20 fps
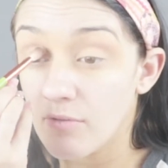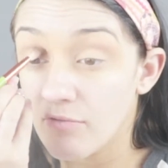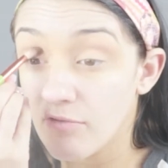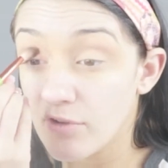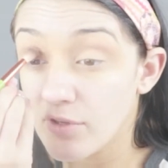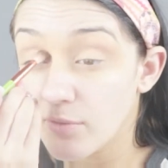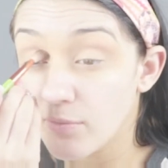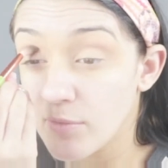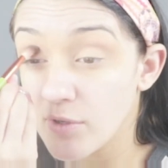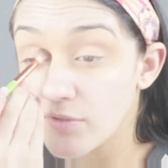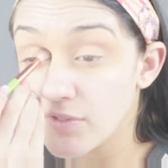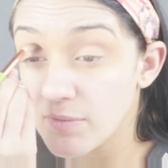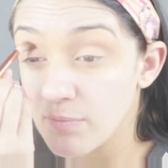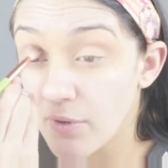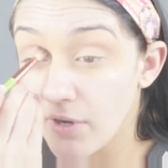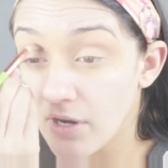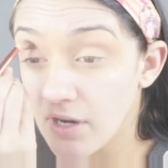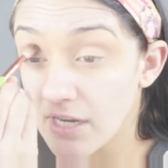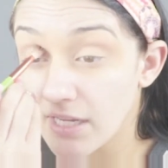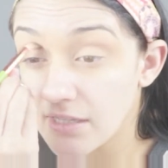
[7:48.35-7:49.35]
for the most
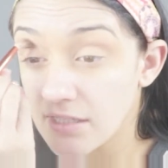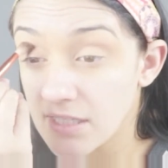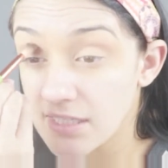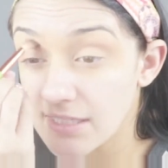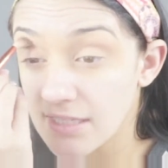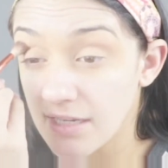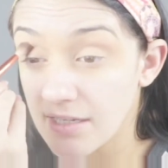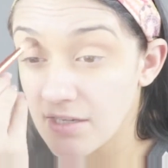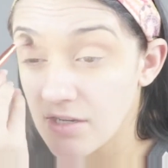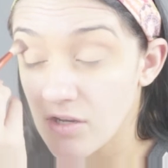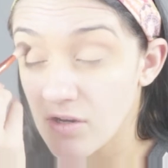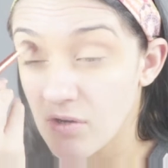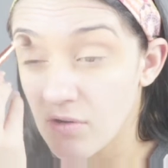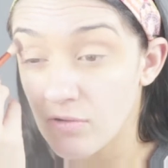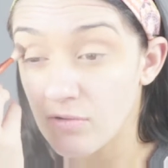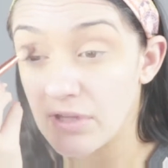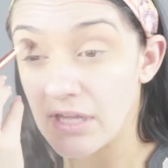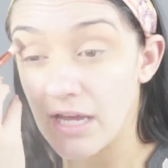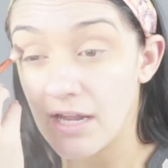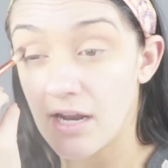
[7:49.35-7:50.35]
part, unless I
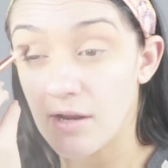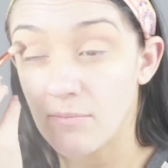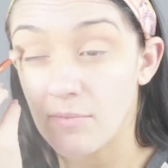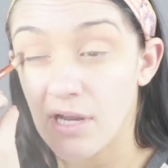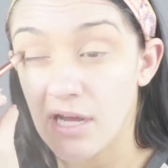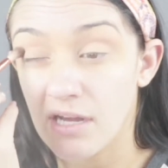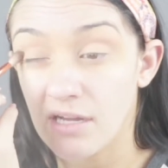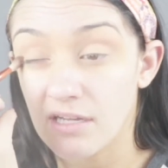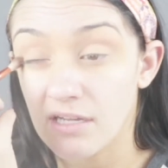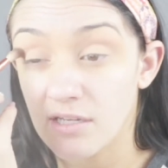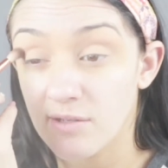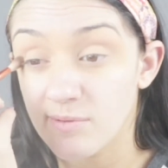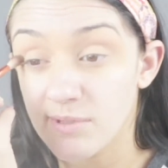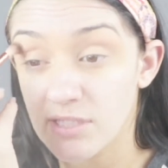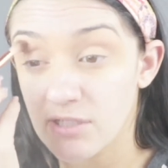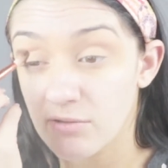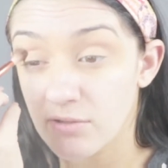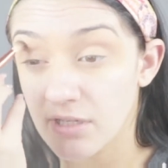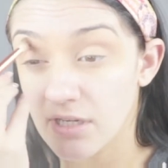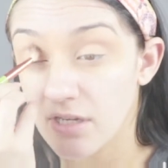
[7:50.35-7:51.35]
know that I'm not going to be
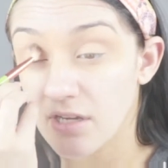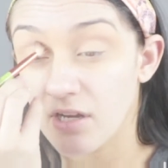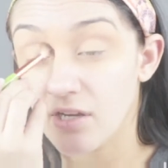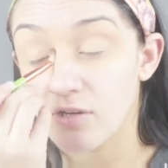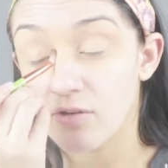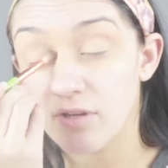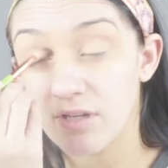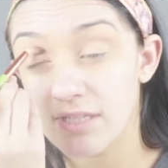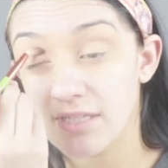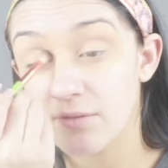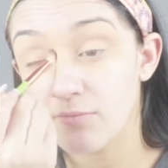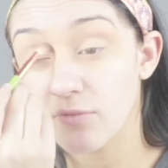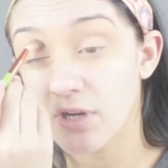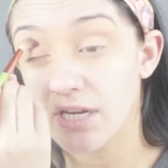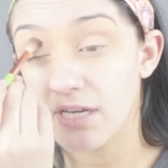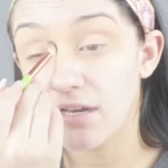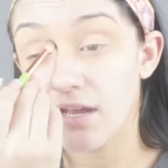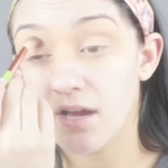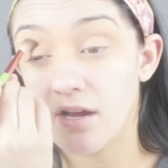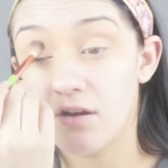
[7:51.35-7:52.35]
doing a cut crease. And
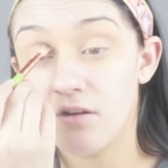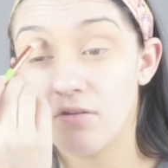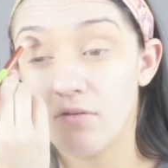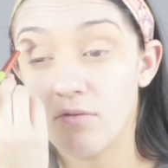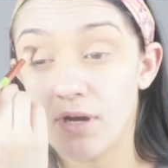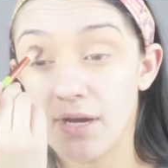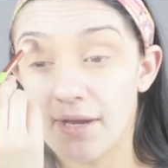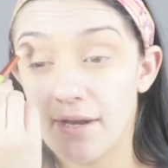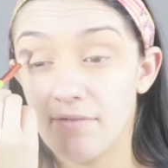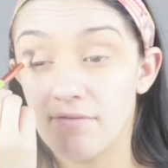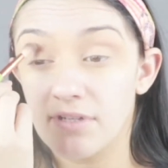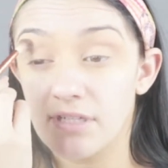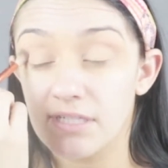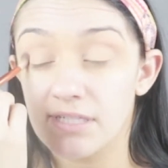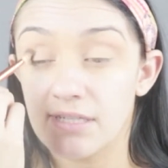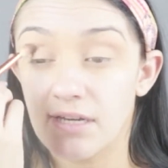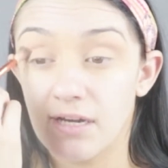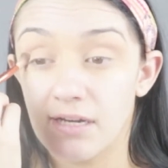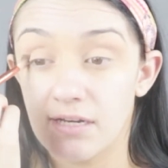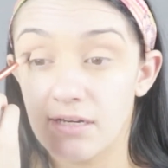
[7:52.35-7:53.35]
right now I haven't
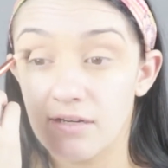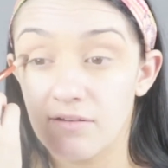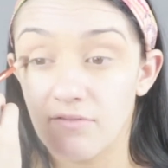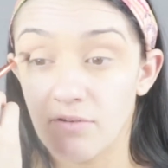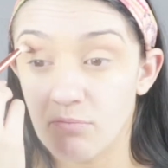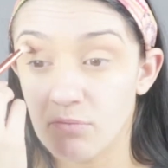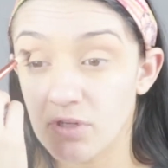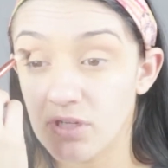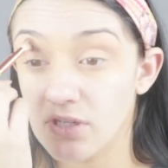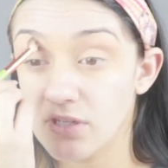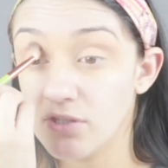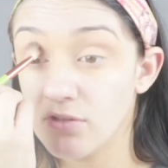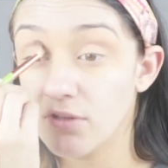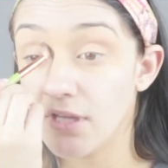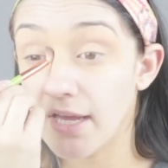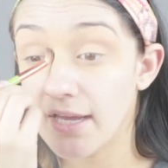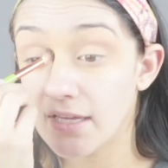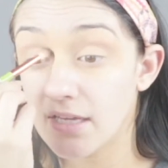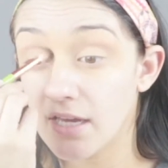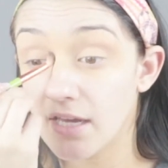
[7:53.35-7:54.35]
decided if I'm going to do
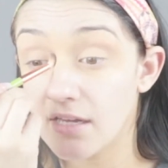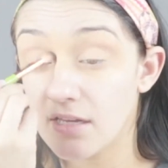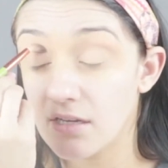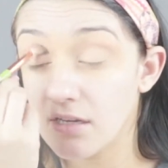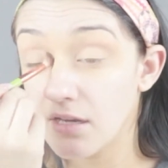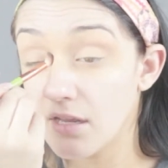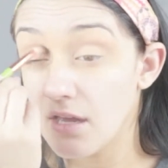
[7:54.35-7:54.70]
that yet,